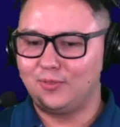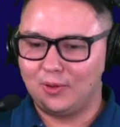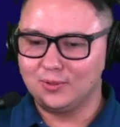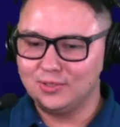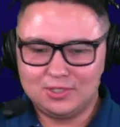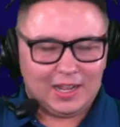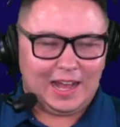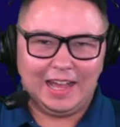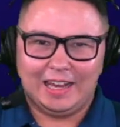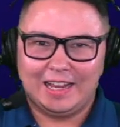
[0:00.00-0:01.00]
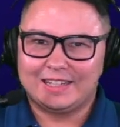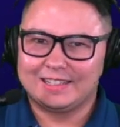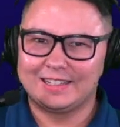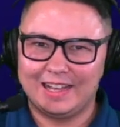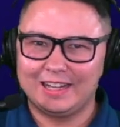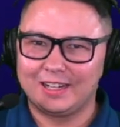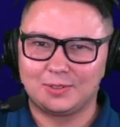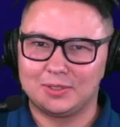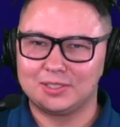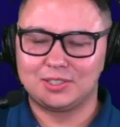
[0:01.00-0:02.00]
folks. I like it. I liked
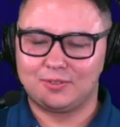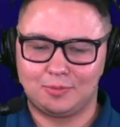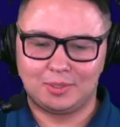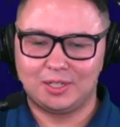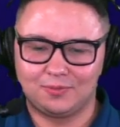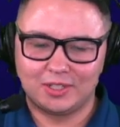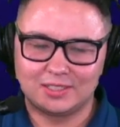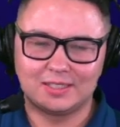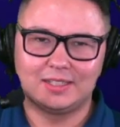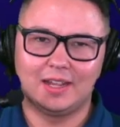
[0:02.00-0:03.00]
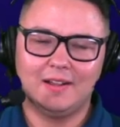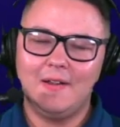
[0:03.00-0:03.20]
what I saw from the defense today.